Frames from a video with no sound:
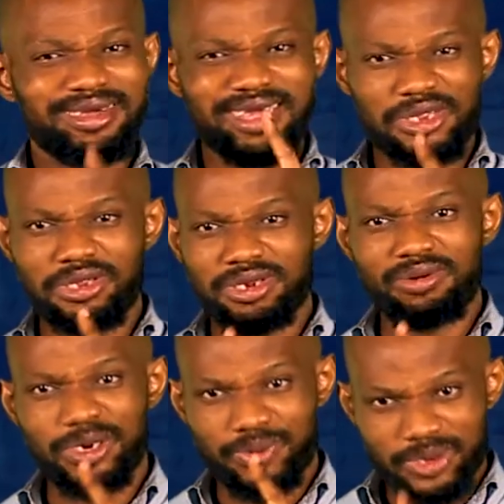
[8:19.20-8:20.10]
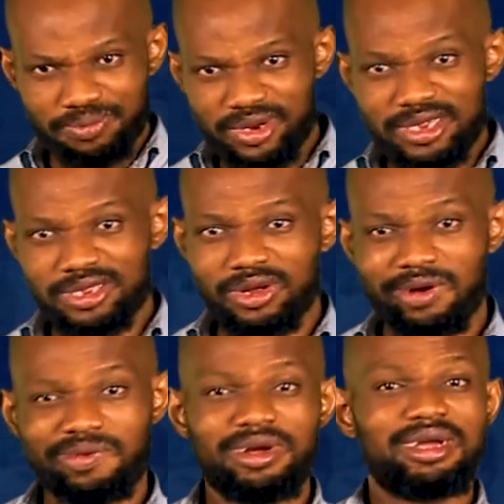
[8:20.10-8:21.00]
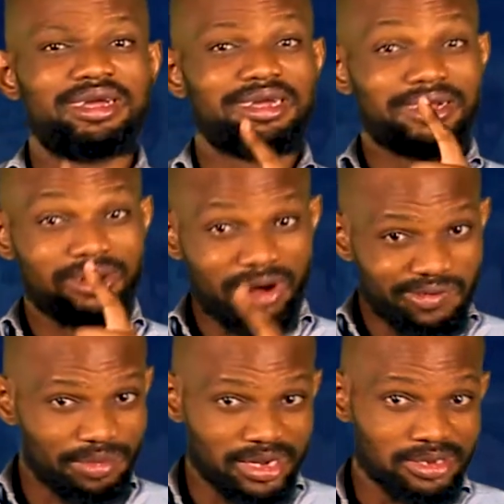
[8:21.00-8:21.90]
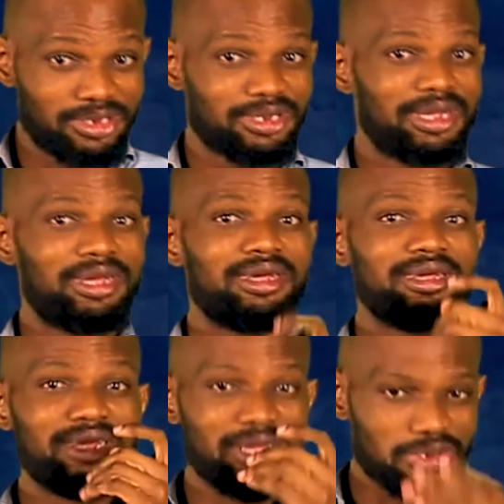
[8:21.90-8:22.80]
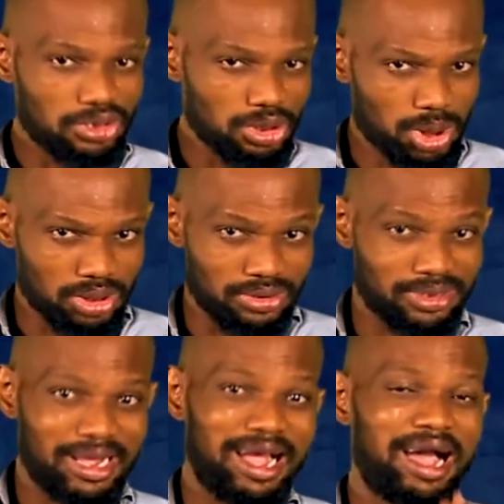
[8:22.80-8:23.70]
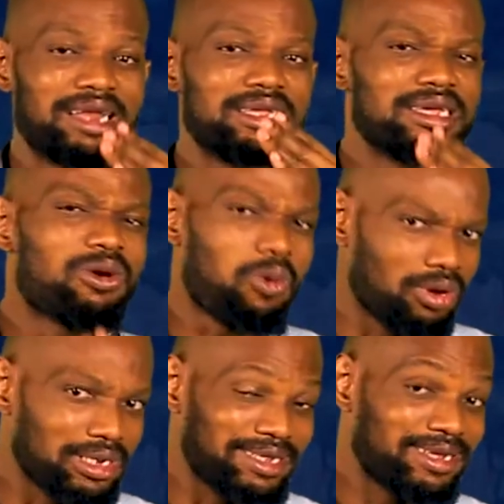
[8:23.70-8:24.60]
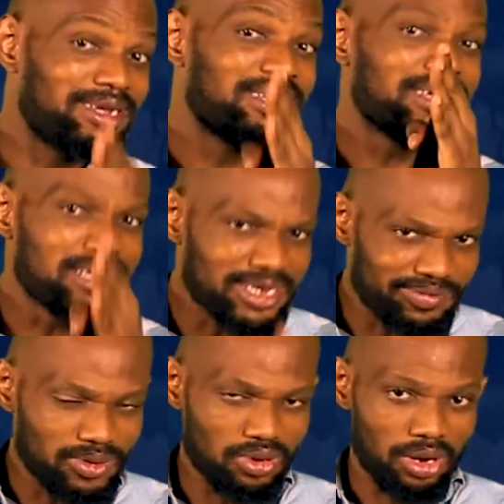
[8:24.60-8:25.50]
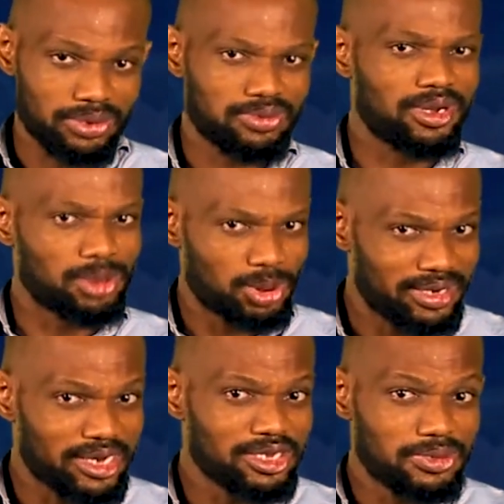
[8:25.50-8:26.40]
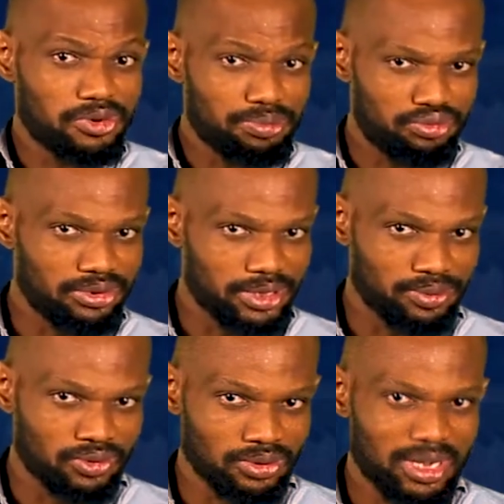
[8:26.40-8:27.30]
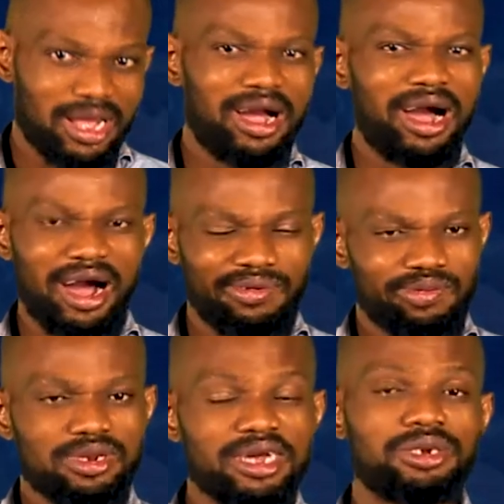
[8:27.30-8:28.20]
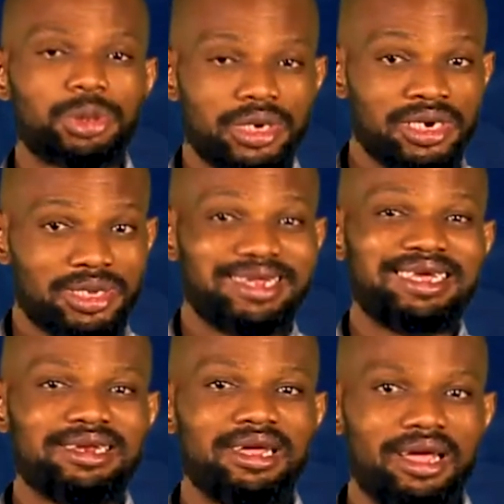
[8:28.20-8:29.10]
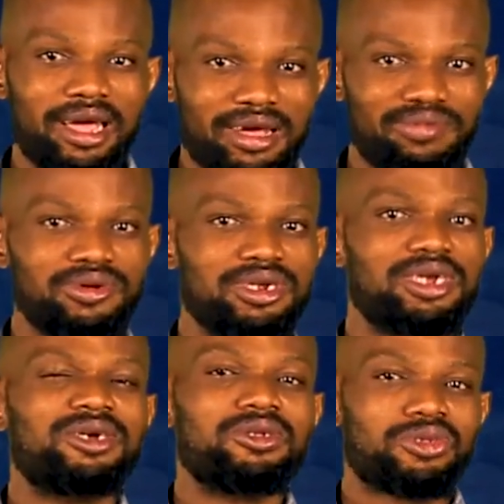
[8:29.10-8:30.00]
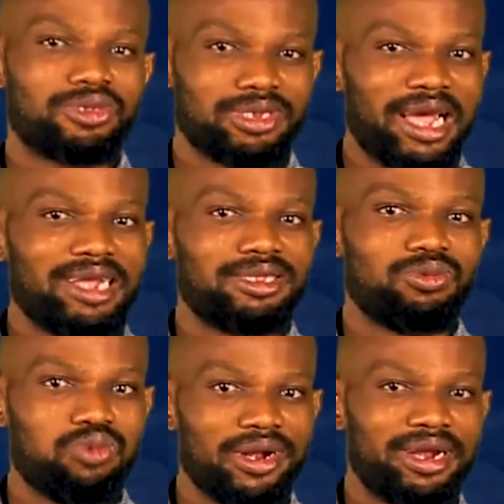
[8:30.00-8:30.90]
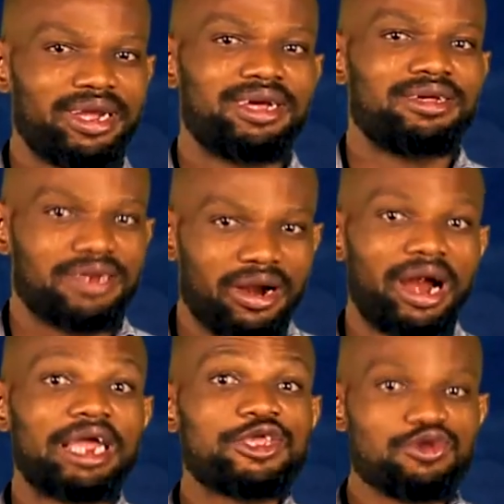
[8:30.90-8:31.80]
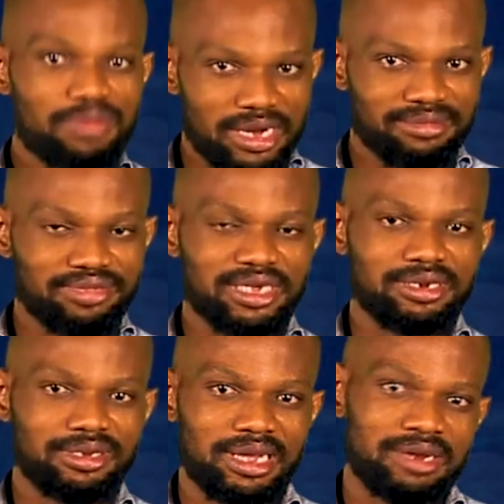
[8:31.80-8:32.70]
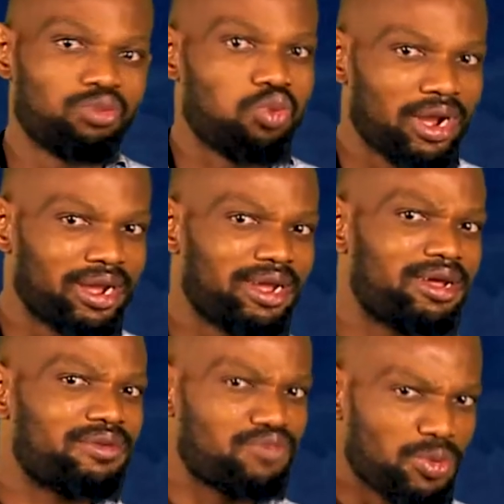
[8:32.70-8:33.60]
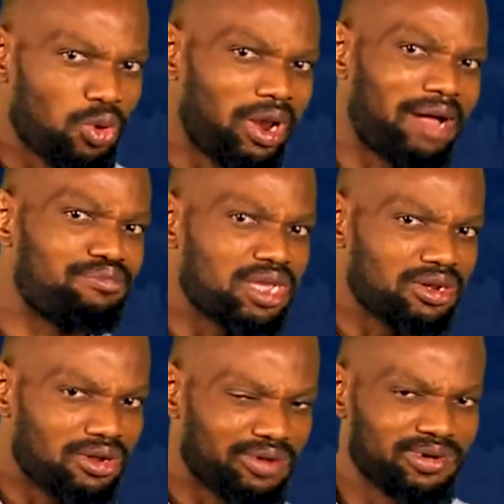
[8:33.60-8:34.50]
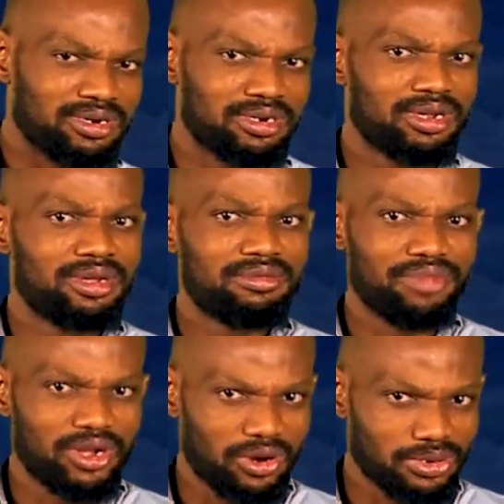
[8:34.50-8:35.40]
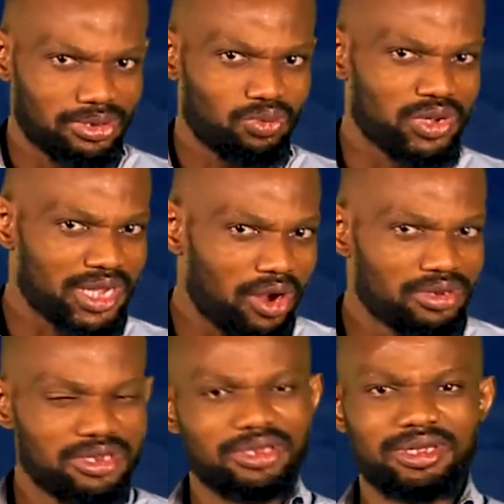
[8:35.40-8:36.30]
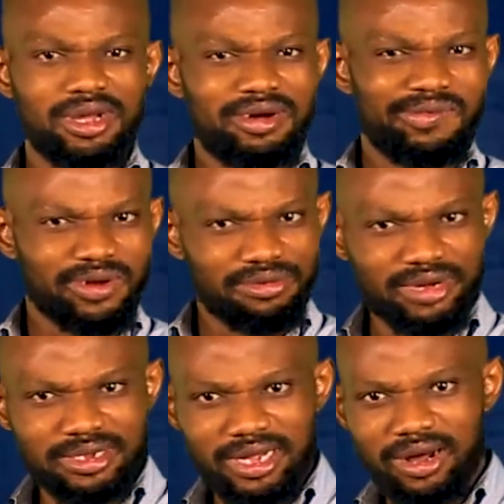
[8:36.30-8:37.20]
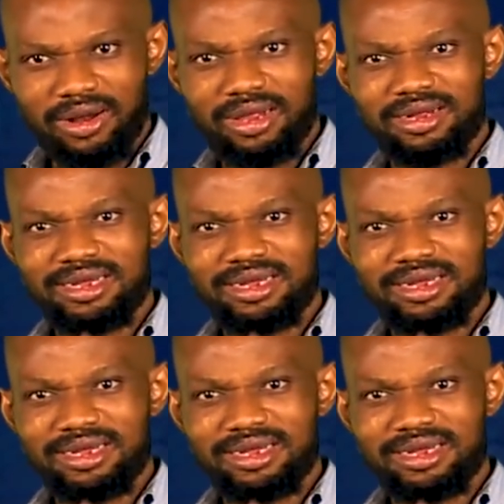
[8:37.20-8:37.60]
It is the responsibility of governments, institutions, and equally individuals to ensure that these three principles are fully entrenched in every society where there are human beings and where people are being governed. Because without these fundamental